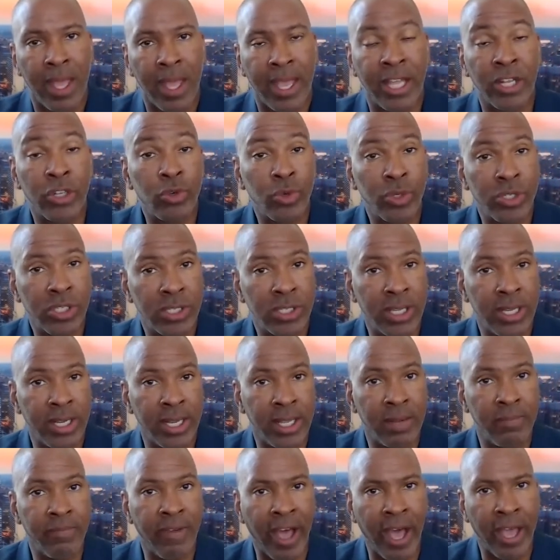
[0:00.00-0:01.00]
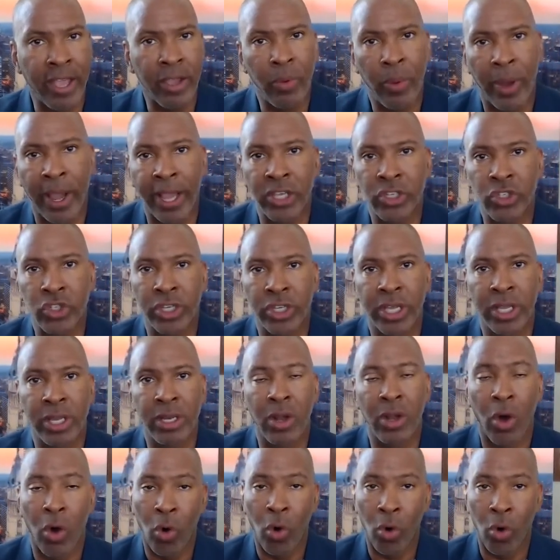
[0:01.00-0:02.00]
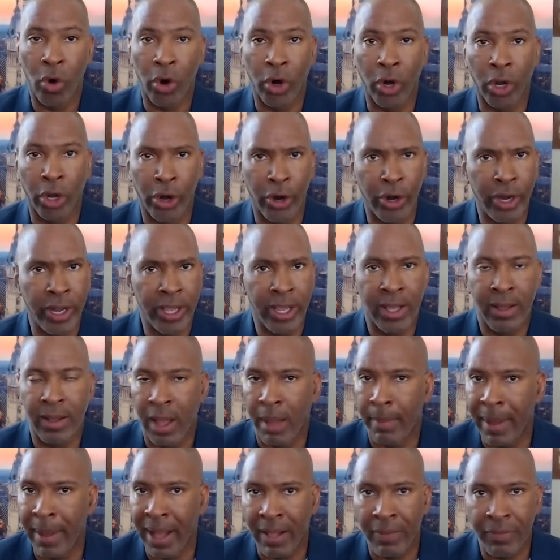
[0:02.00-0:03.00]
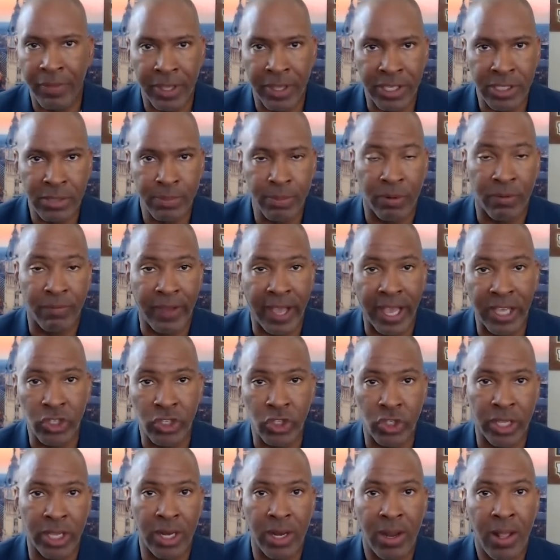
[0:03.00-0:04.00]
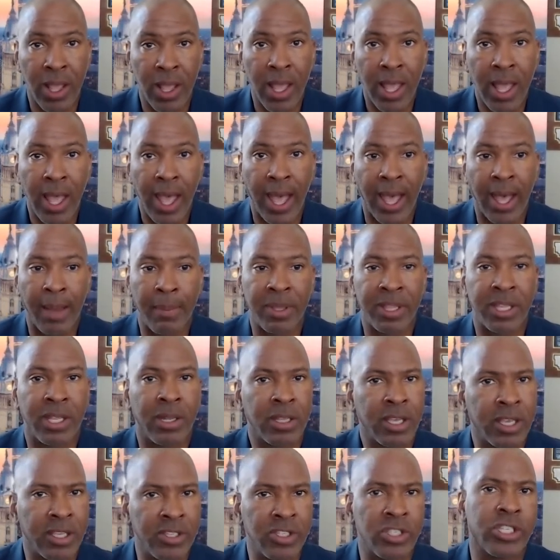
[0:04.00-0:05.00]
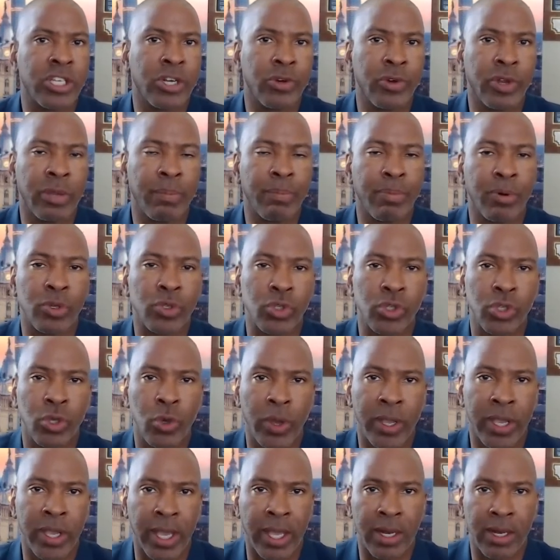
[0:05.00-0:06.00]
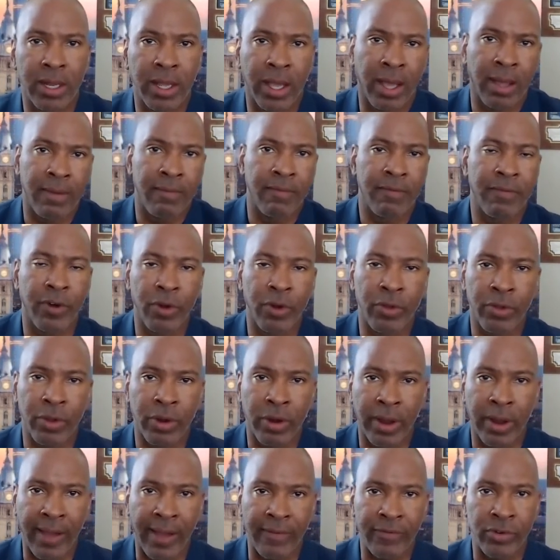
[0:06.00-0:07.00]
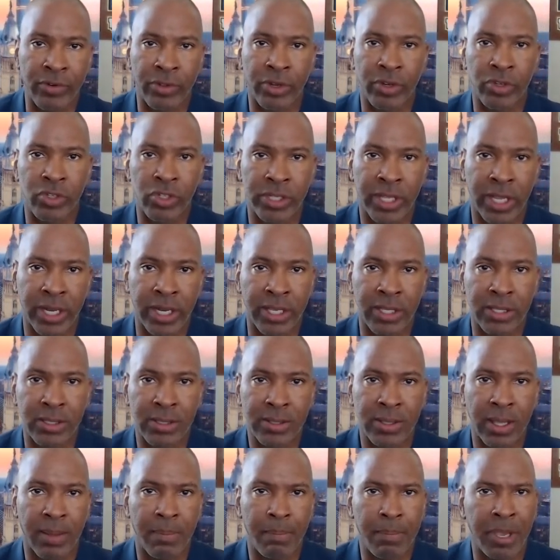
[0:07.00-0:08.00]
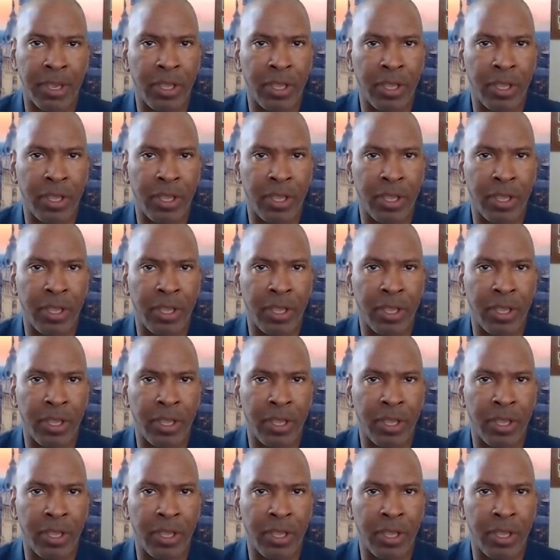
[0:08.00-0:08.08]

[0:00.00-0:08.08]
interested in valuation or learning about this profession and then considering pursuing it further after their studies?